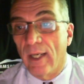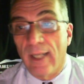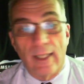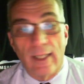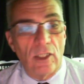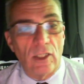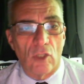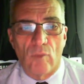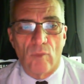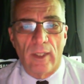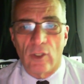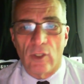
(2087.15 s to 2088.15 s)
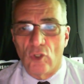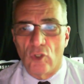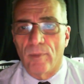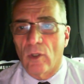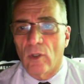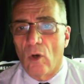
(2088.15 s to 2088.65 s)
Yeah, this is really
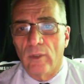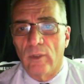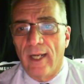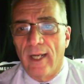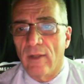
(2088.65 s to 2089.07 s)
super cold air.